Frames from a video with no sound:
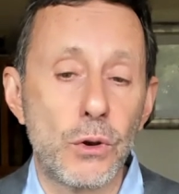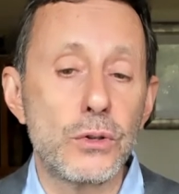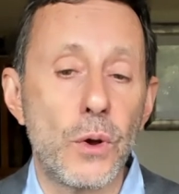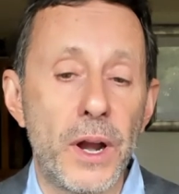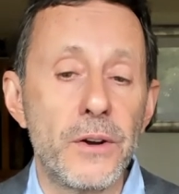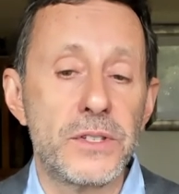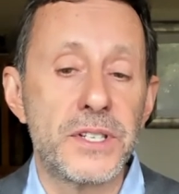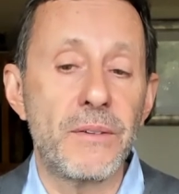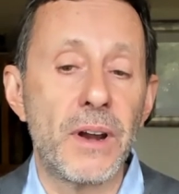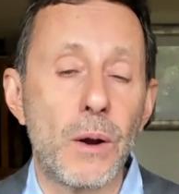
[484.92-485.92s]
also earned
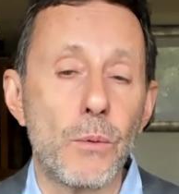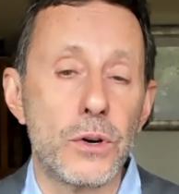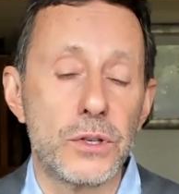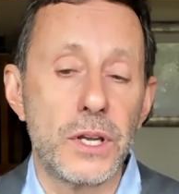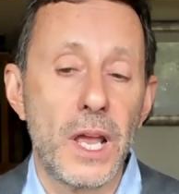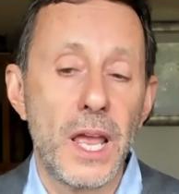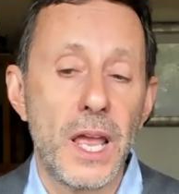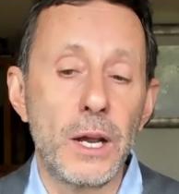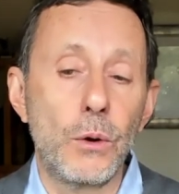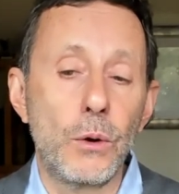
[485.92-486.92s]
several awards,
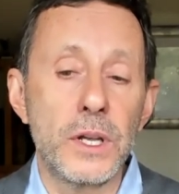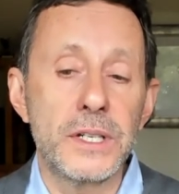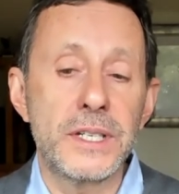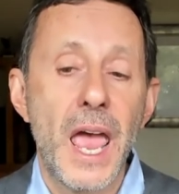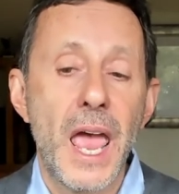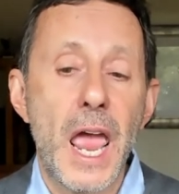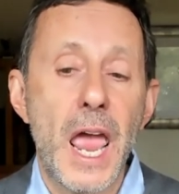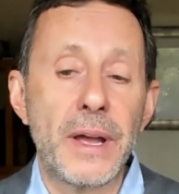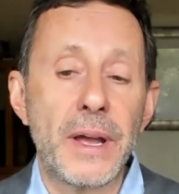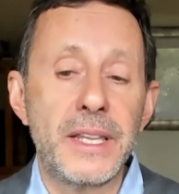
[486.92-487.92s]
including
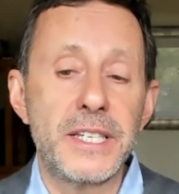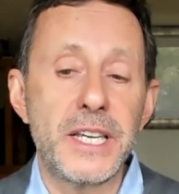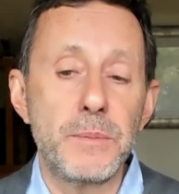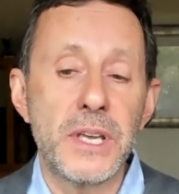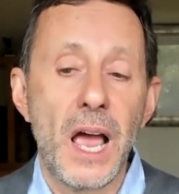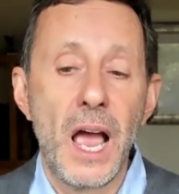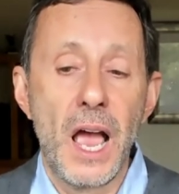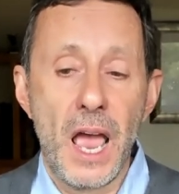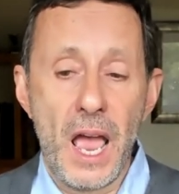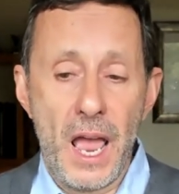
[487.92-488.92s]
MIT James
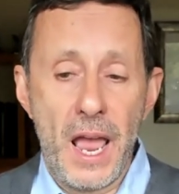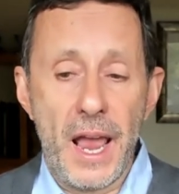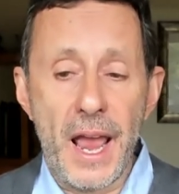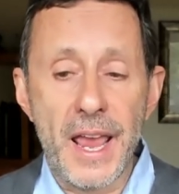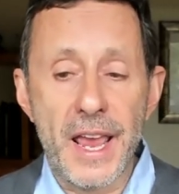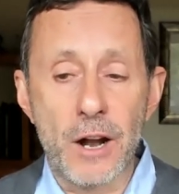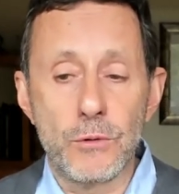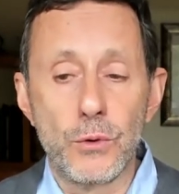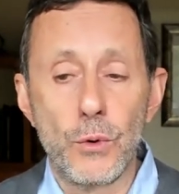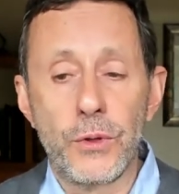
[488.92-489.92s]
A.
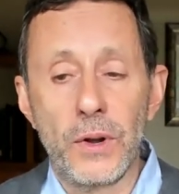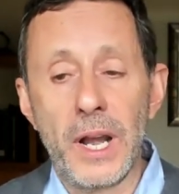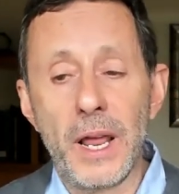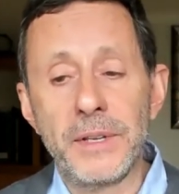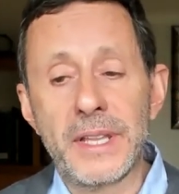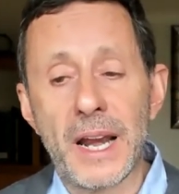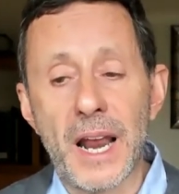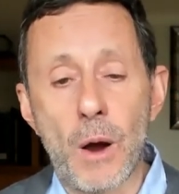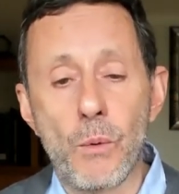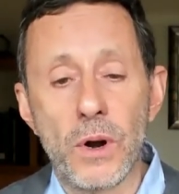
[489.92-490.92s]
and Ruth
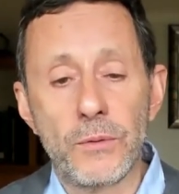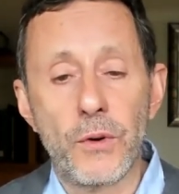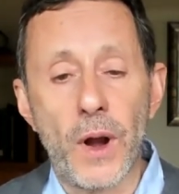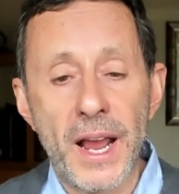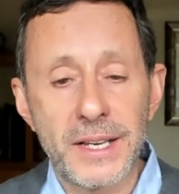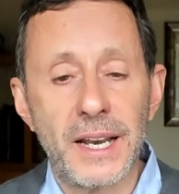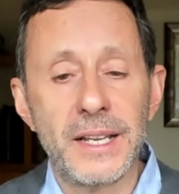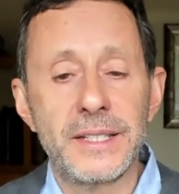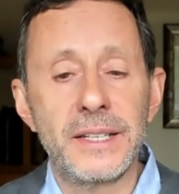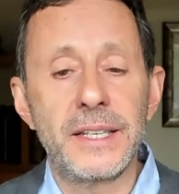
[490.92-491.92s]
Levitan Award for
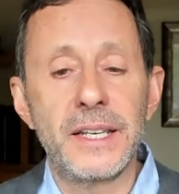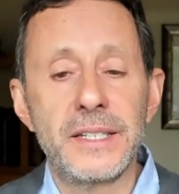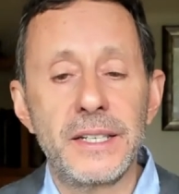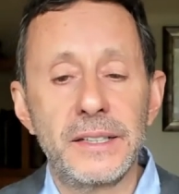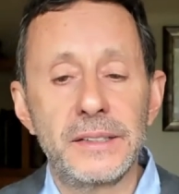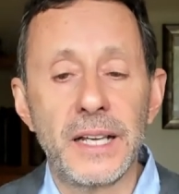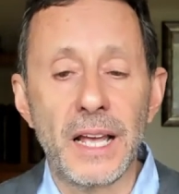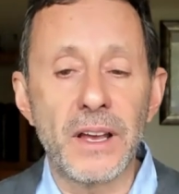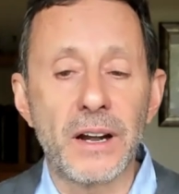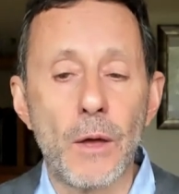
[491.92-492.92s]
Excellence in Teaching, the
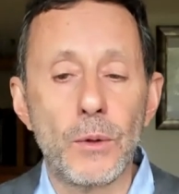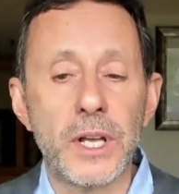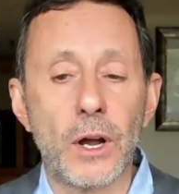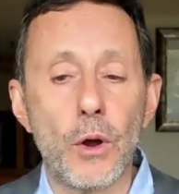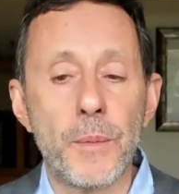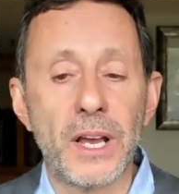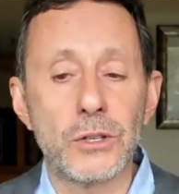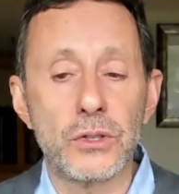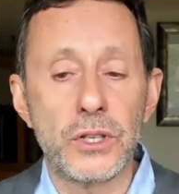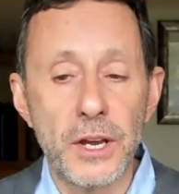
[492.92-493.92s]
Undergraduate Economic
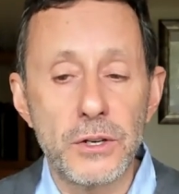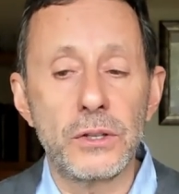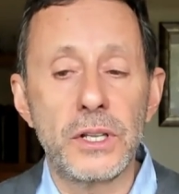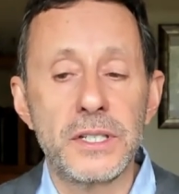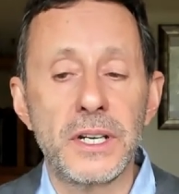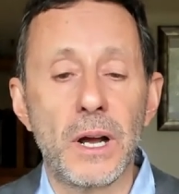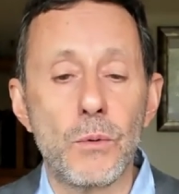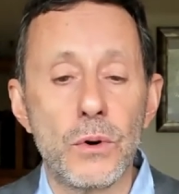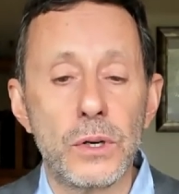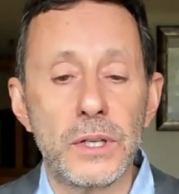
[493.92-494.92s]
Association Teaching
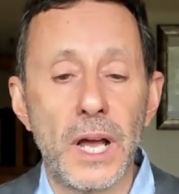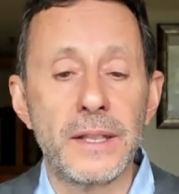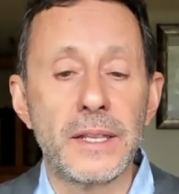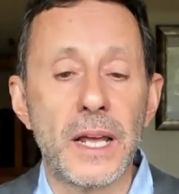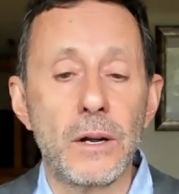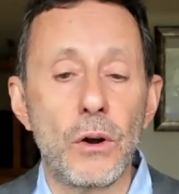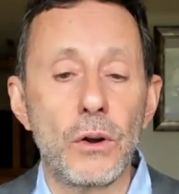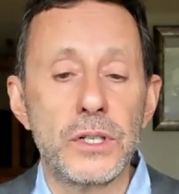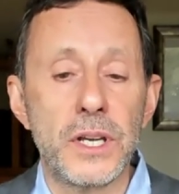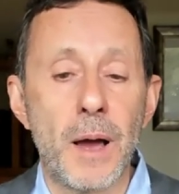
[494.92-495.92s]
Award, and the
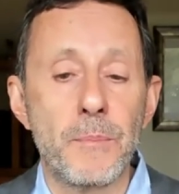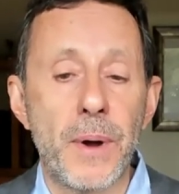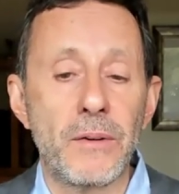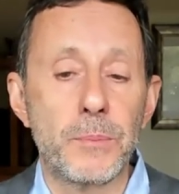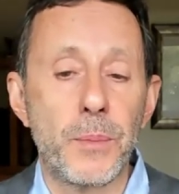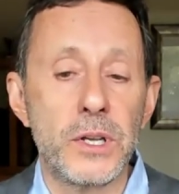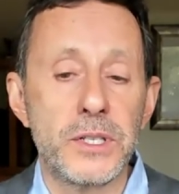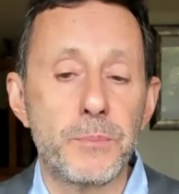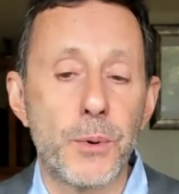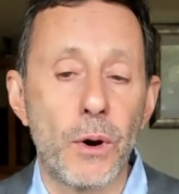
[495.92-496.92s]
Technology and Public
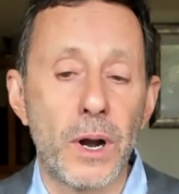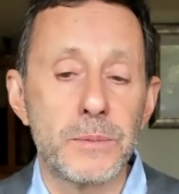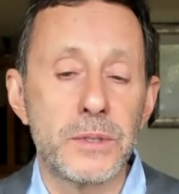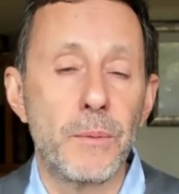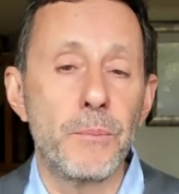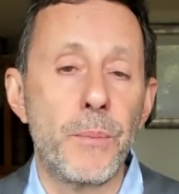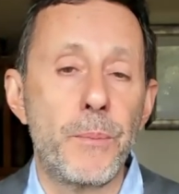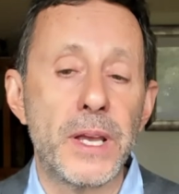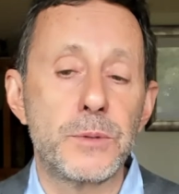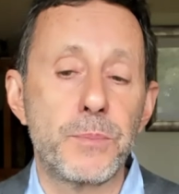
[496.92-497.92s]
Policy Programs
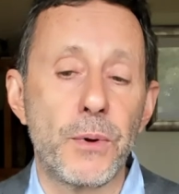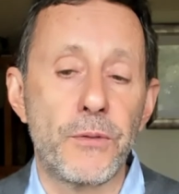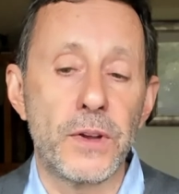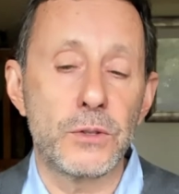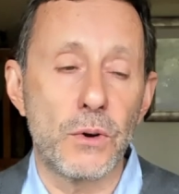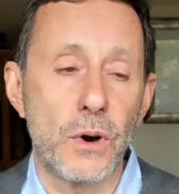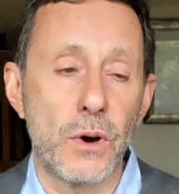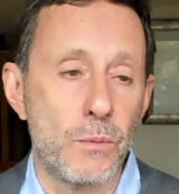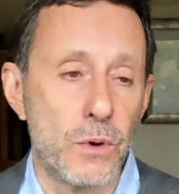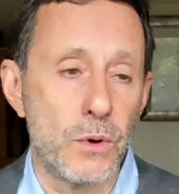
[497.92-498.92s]
Best Professor
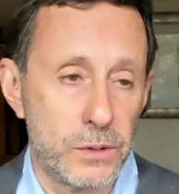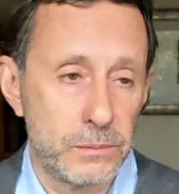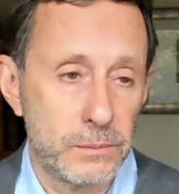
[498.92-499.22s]
Award.